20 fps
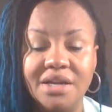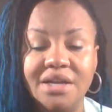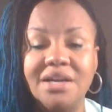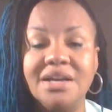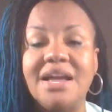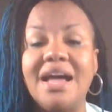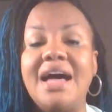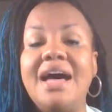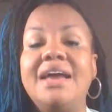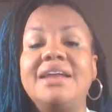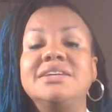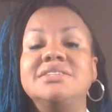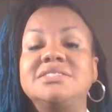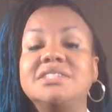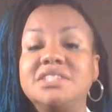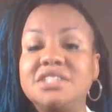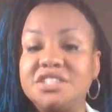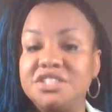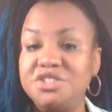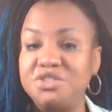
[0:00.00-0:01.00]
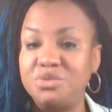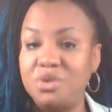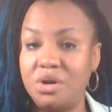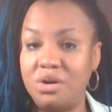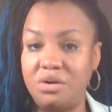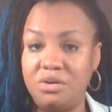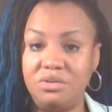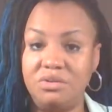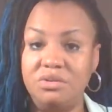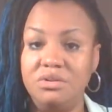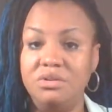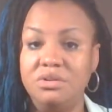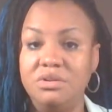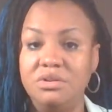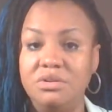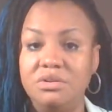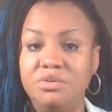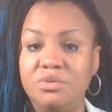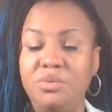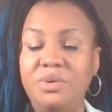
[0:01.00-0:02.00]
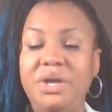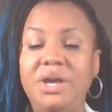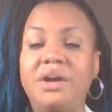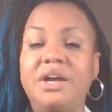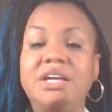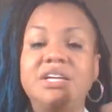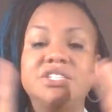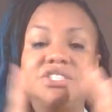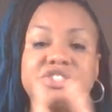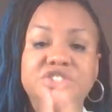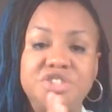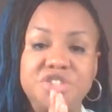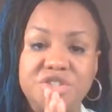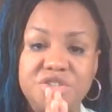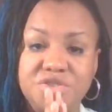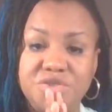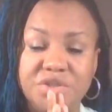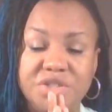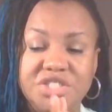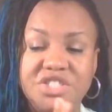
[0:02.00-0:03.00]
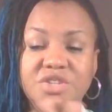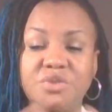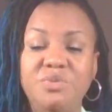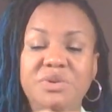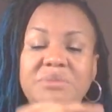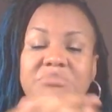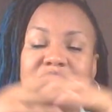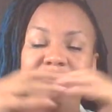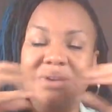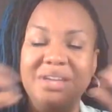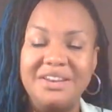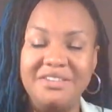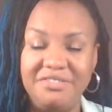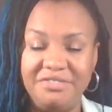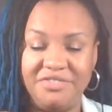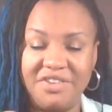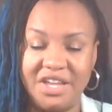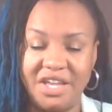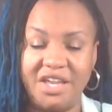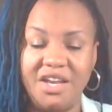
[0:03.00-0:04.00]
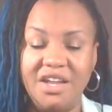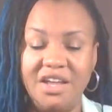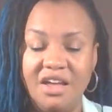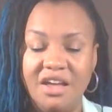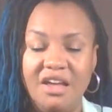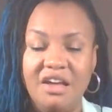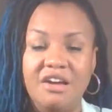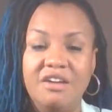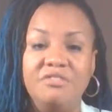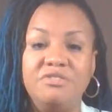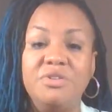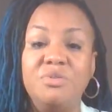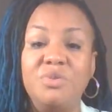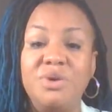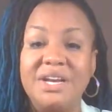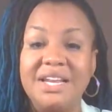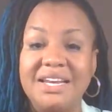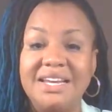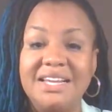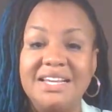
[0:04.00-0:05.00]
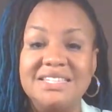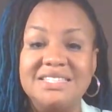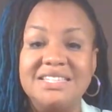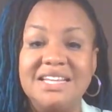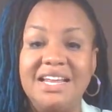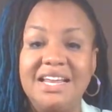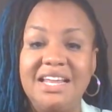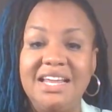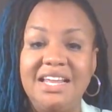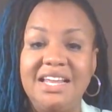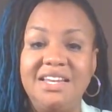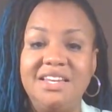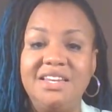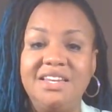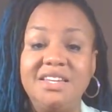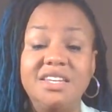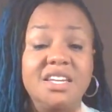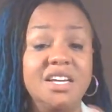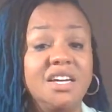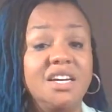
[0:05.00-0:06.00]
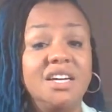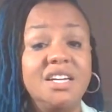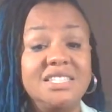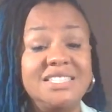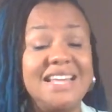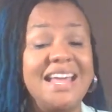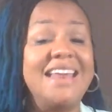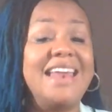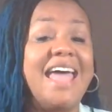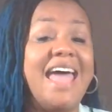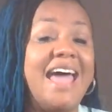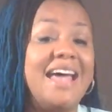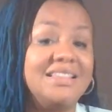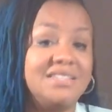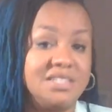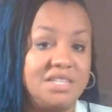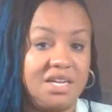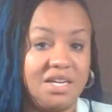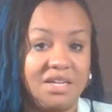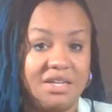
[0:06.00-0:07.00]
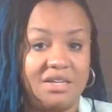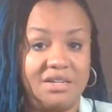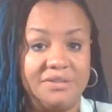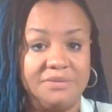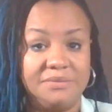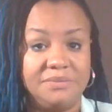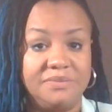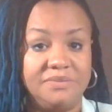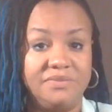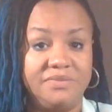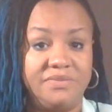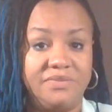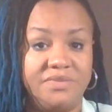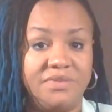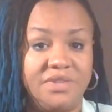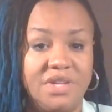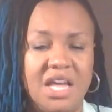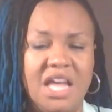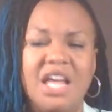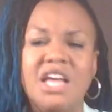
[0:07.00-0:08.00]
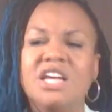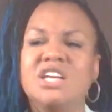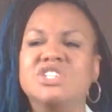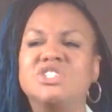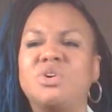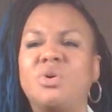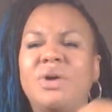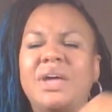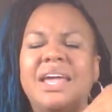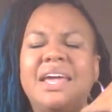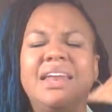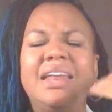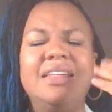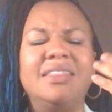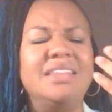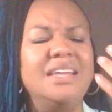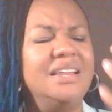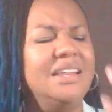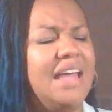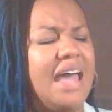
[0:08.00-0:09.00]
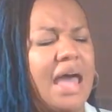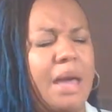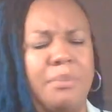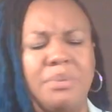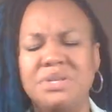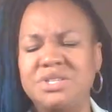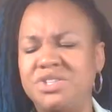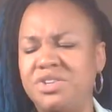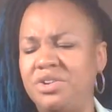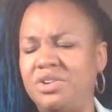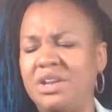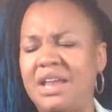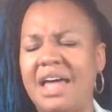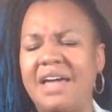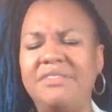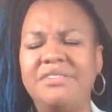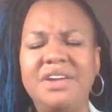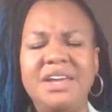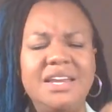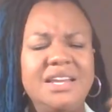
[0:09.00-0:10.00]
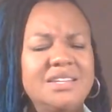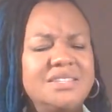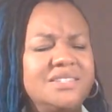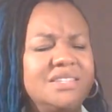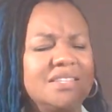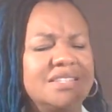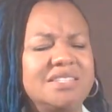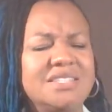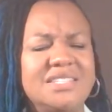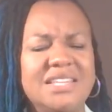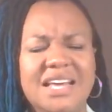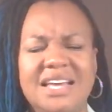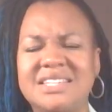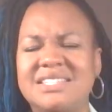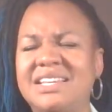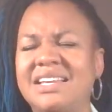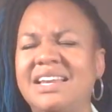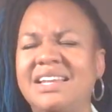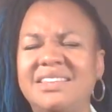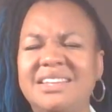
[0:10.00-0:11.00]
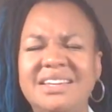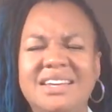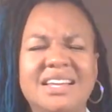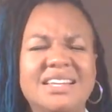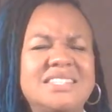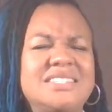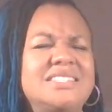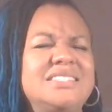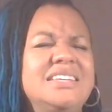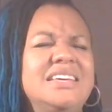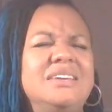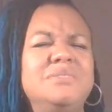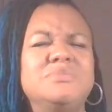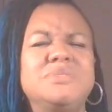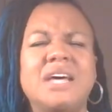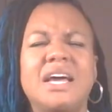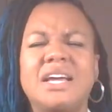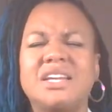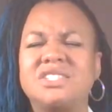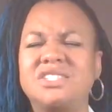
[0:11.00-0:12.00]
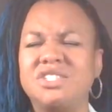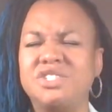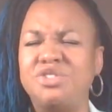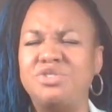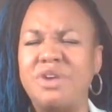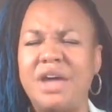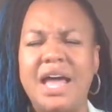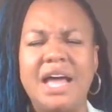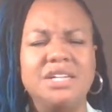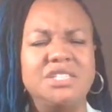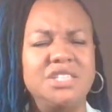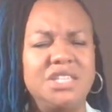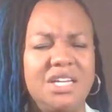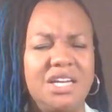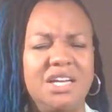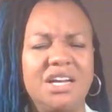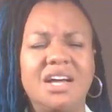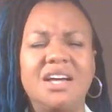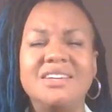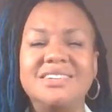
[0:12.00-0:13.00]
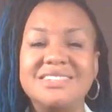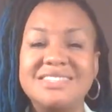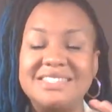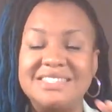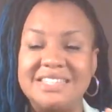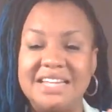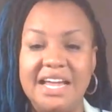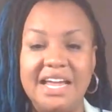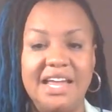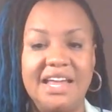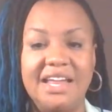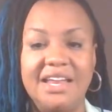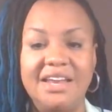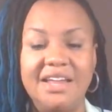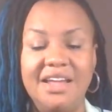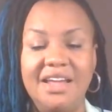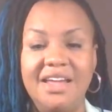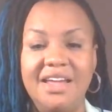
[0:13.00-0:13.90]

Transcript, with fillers: God is in control. We are his children, so we benefit from what it is that he does and has done. So anything that happens in your life, any success, anything that seems like it's a tragedy, understand